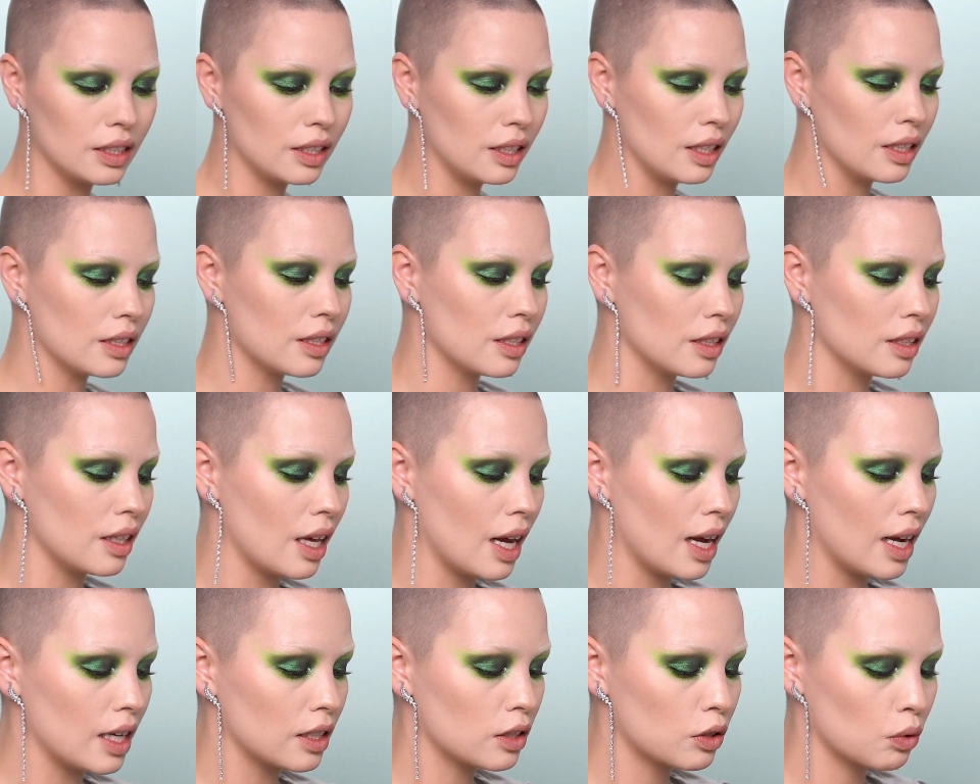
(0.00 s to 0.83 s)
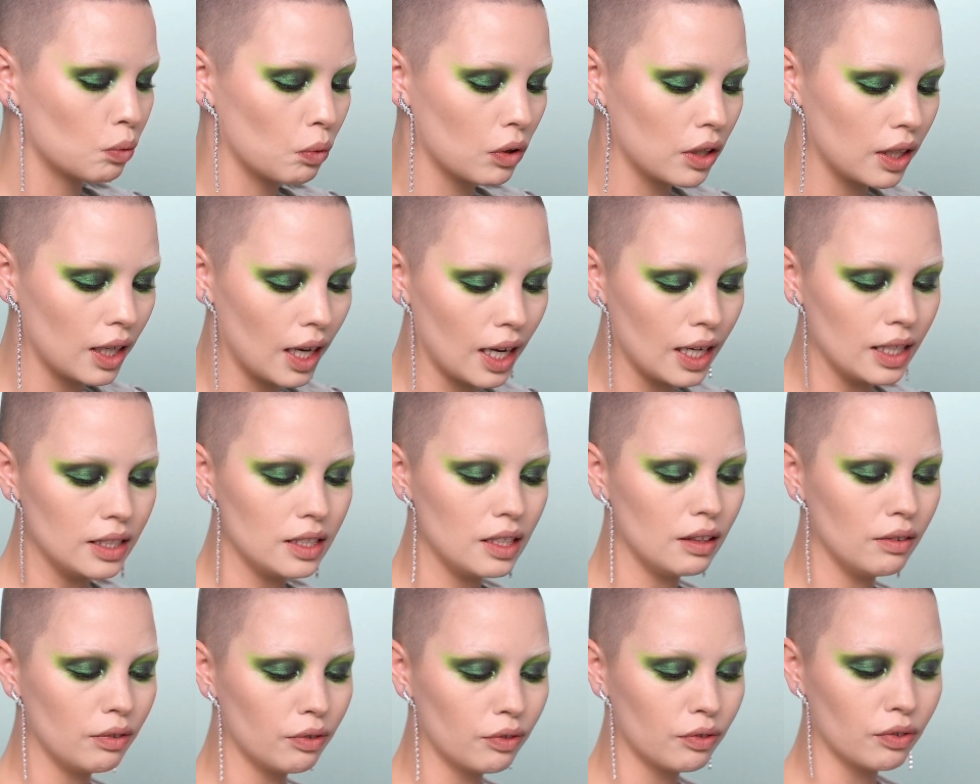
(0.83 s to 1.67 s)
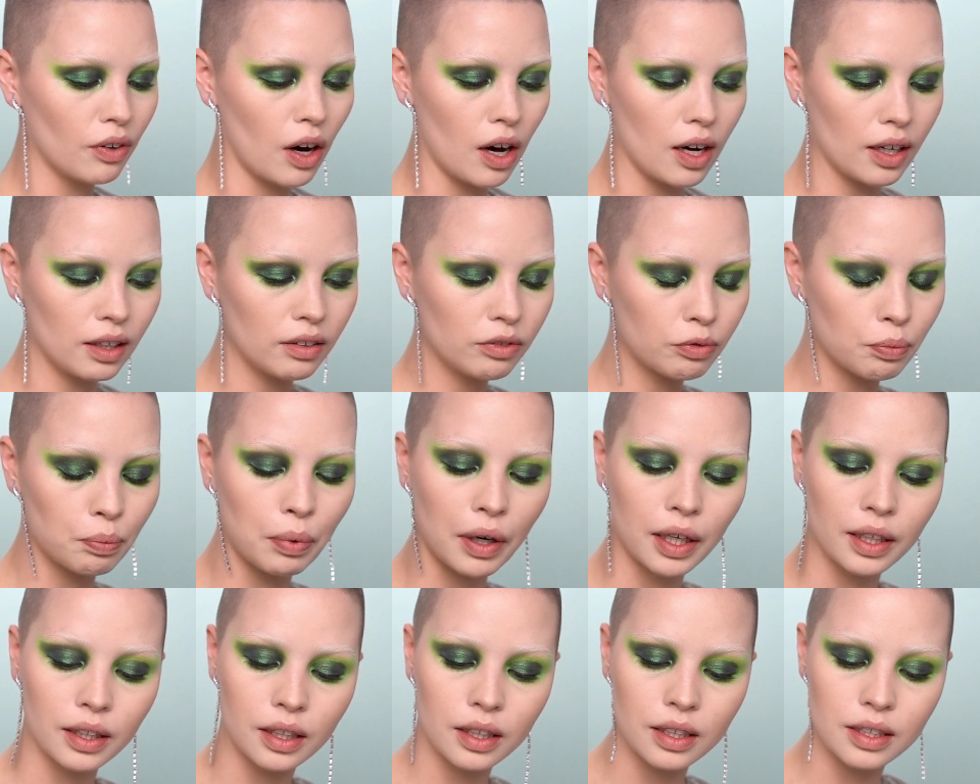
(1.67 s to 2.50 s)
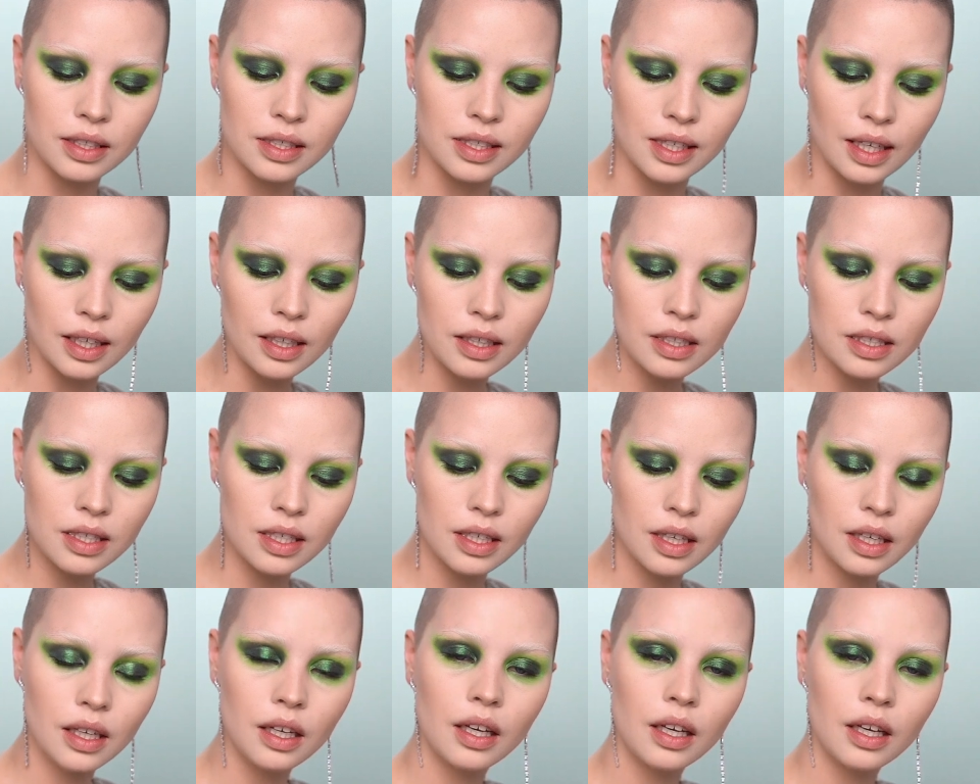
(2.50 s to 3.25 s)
This is the S185 by Cozzette